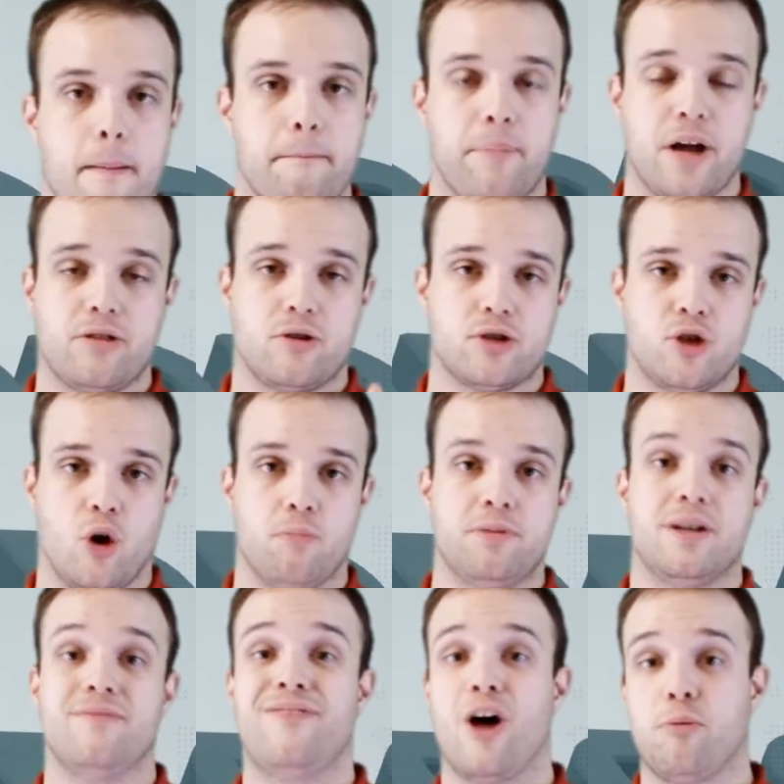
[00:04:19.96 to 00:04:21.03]
But there's hope.
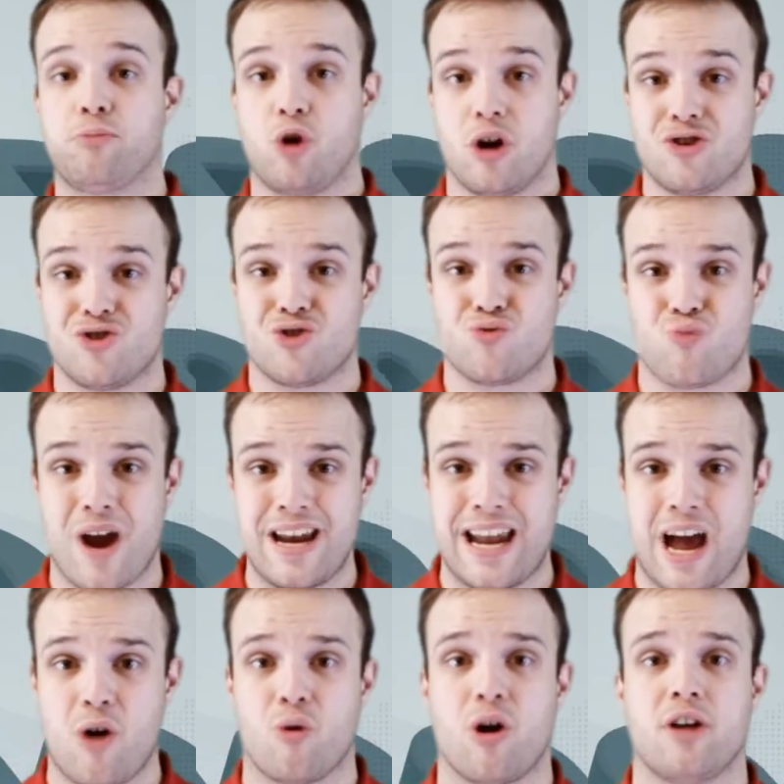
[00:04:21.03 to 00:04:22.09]
Developed countries right
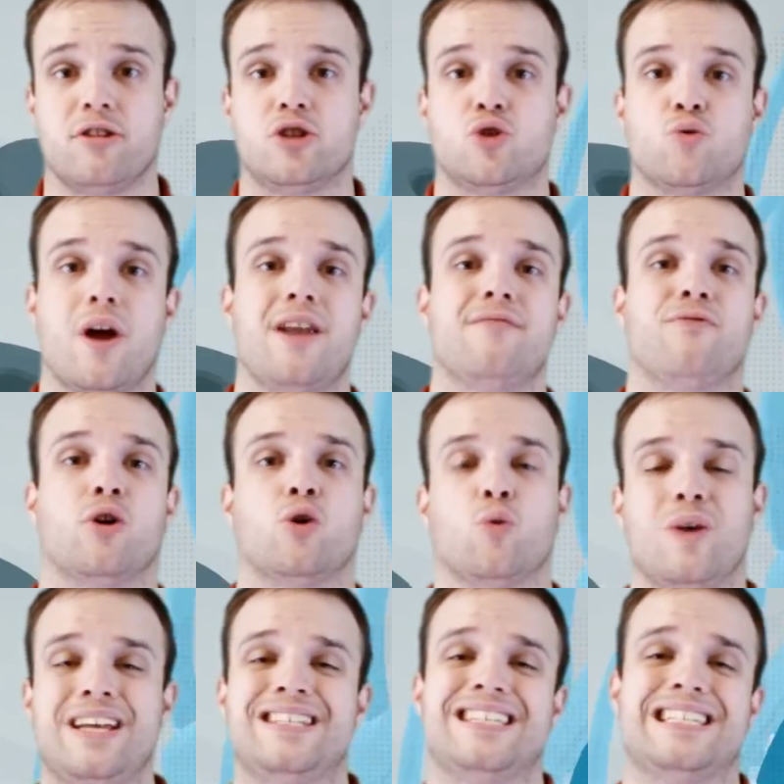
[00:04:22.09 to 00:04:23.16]
now are on the trend for
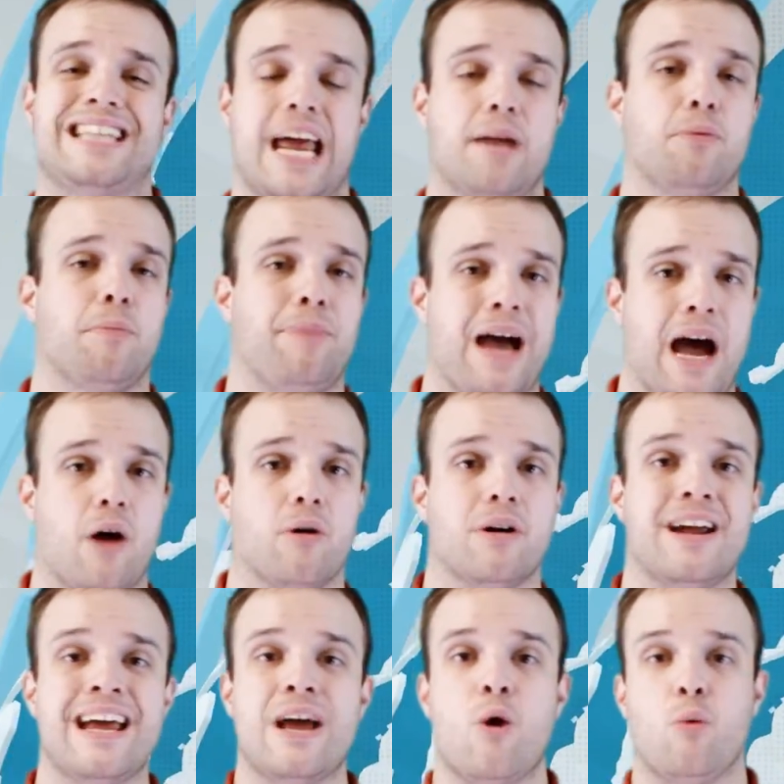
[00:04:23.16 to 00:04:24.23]
green sustainable power,
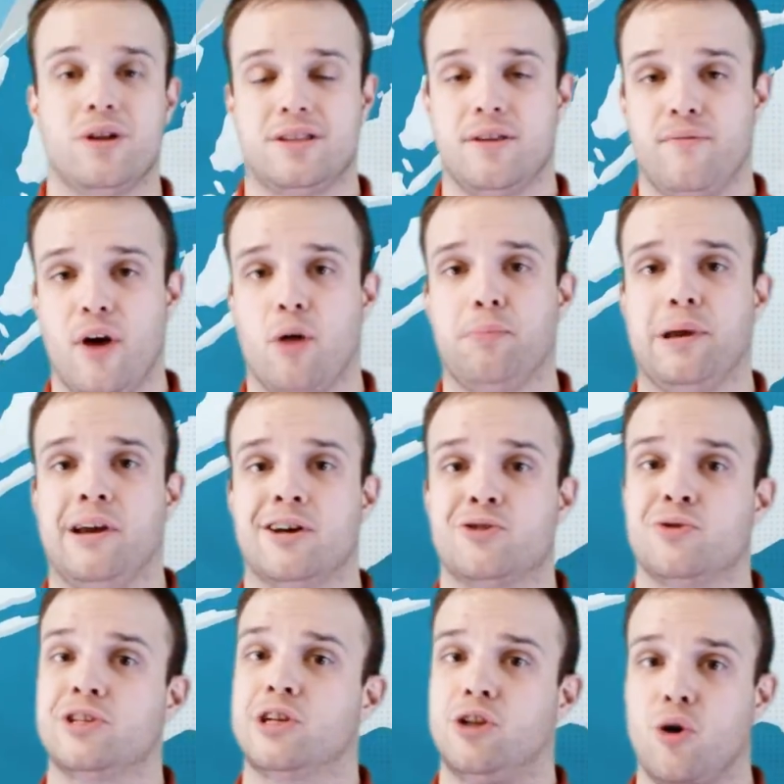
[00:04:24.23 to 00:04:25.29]
with developing
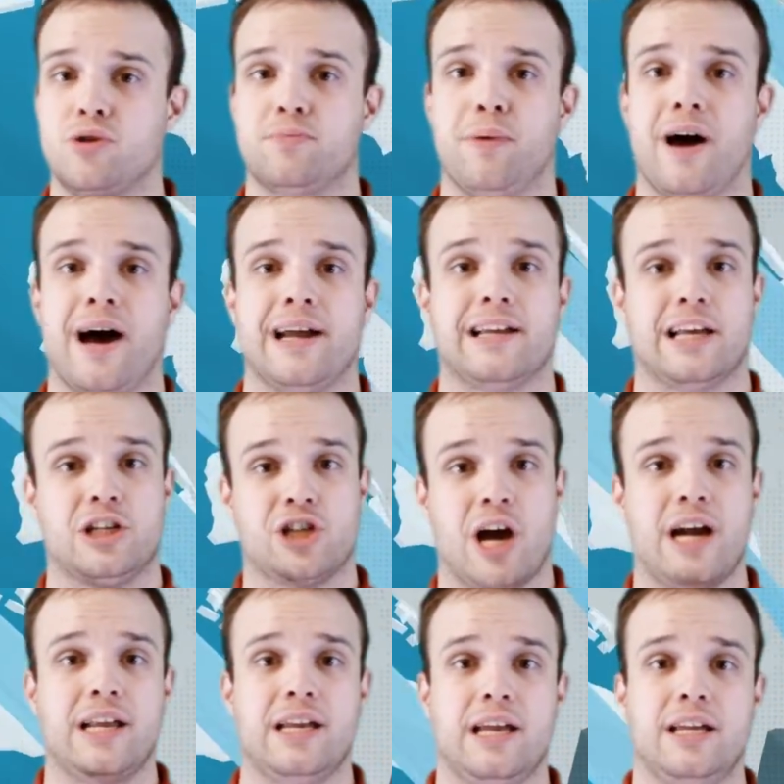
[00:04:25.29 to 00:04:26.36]
countries close behind like
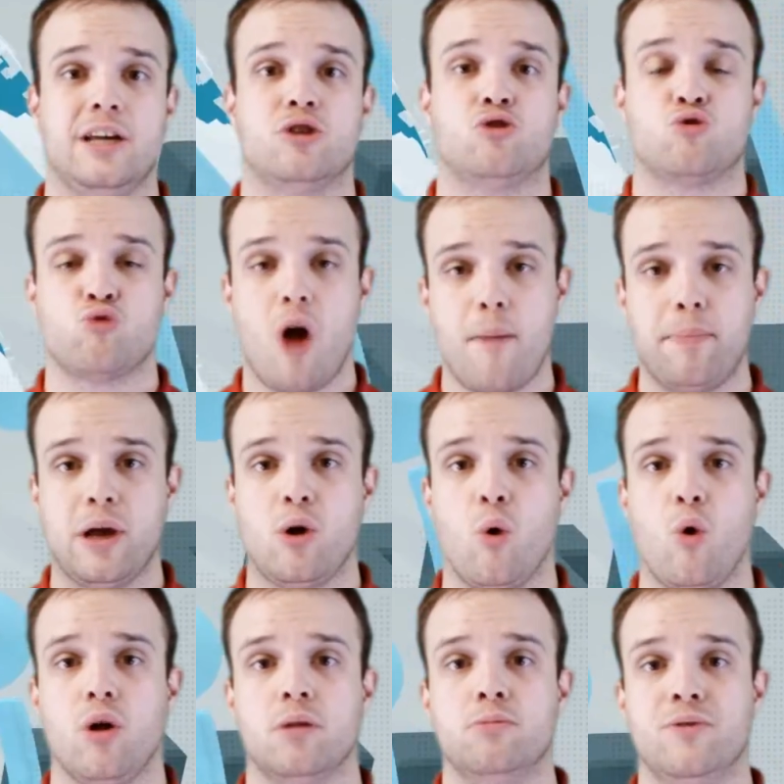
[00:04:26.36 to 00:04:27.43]
China and India dropping
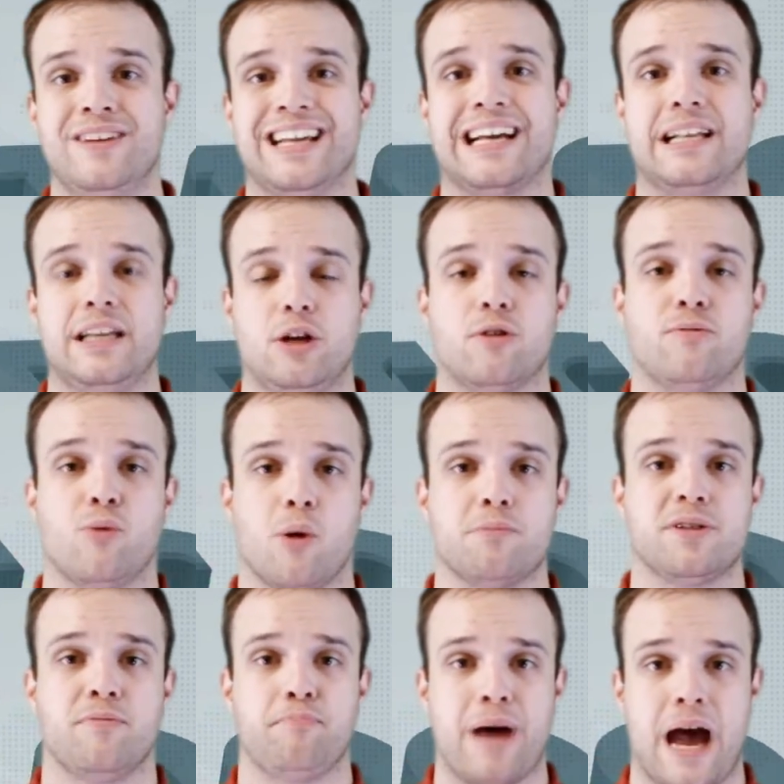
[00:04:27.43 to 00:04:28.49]
coal and moving to cleaner
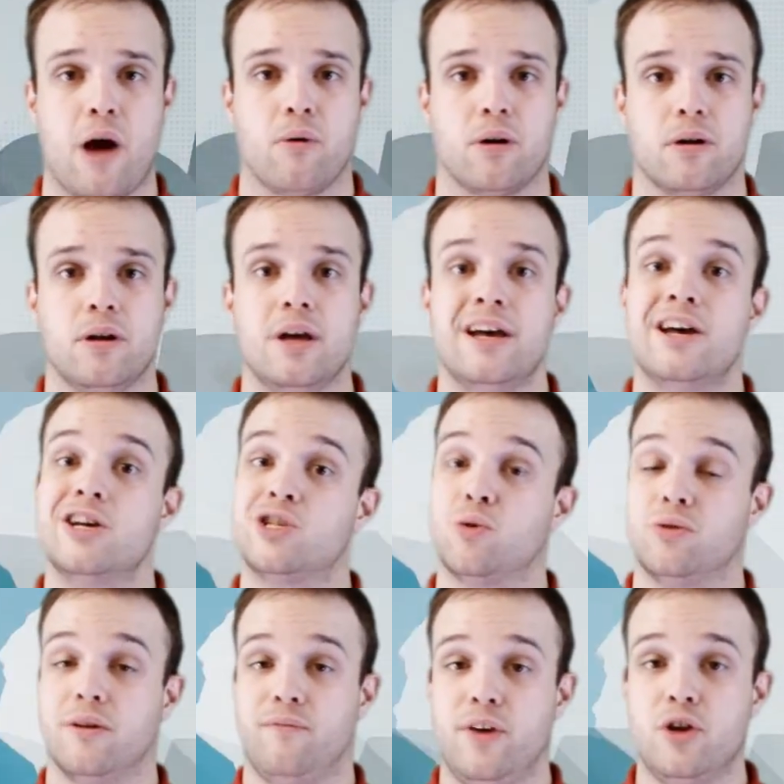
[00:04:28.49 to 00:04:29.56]
forms of power. So
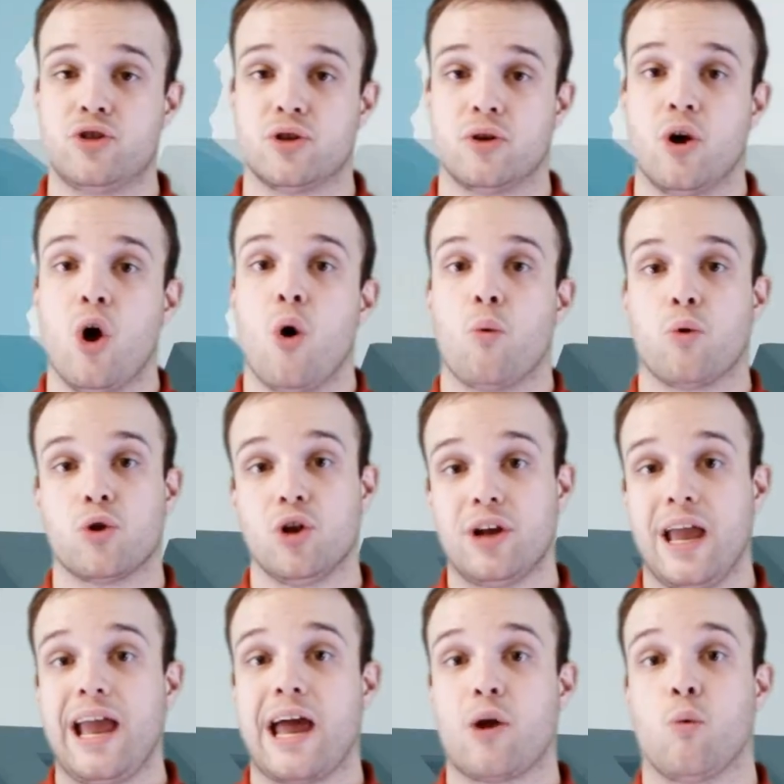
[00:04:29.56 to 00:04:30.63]
in the future, we're
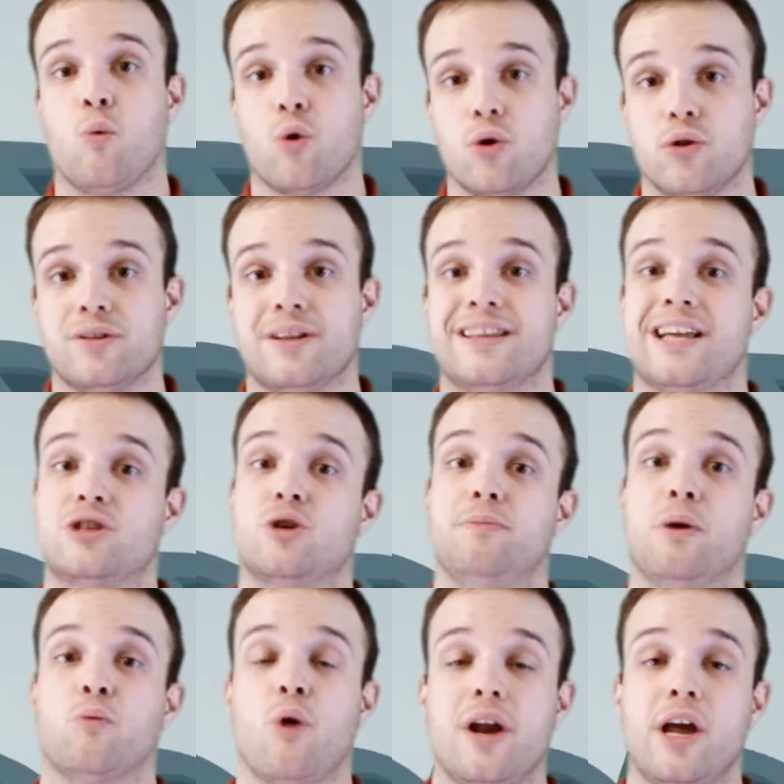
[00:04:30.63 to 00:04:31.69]
looking at a world that's going
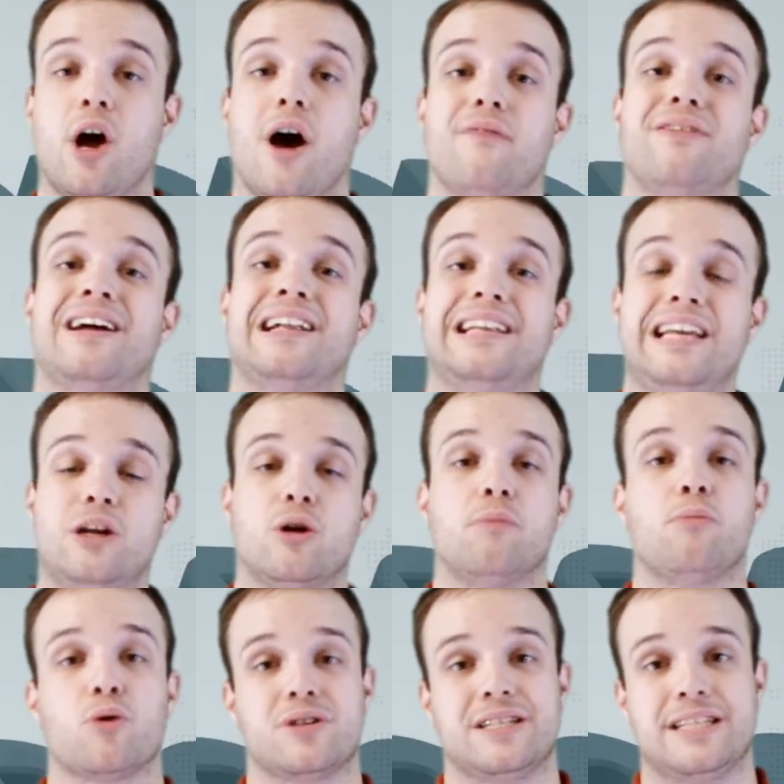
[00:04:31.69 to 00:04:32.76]
to be running off cleaner,
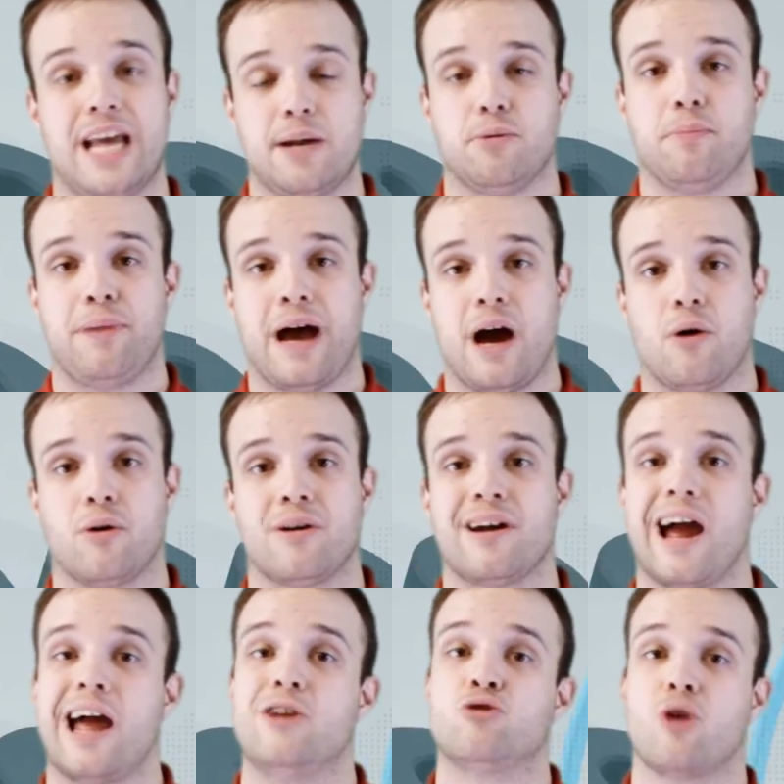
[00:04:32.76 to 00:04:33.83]
more sustainable power
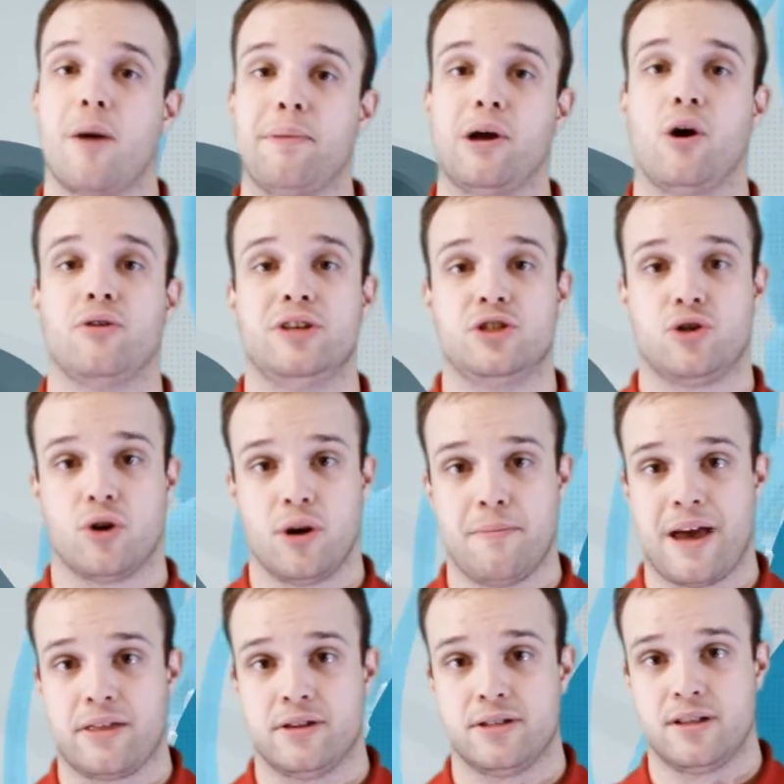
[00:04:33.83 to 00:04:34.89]
and dropping all these dirty
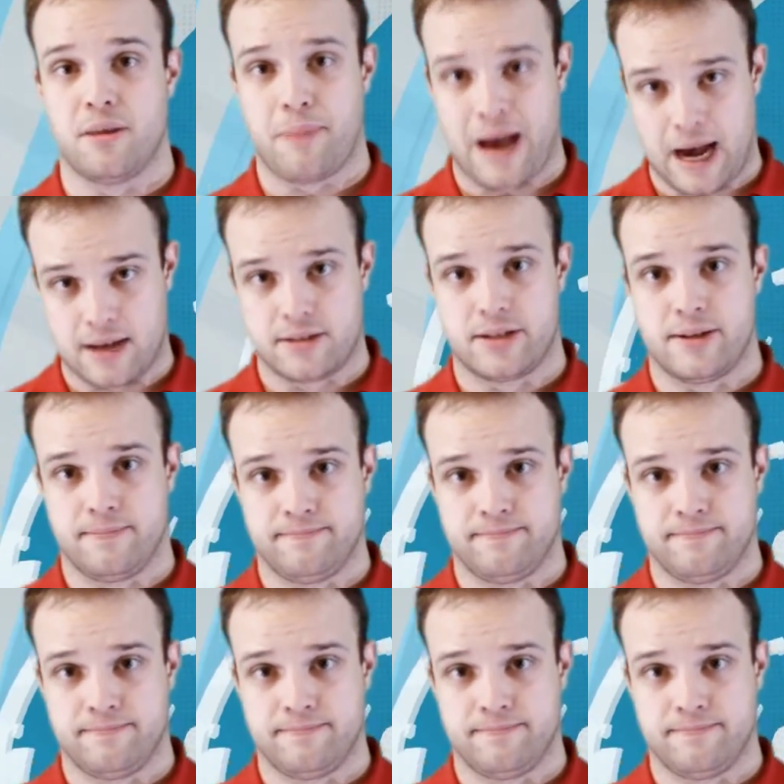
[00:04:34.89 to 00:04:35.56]
methods of the past.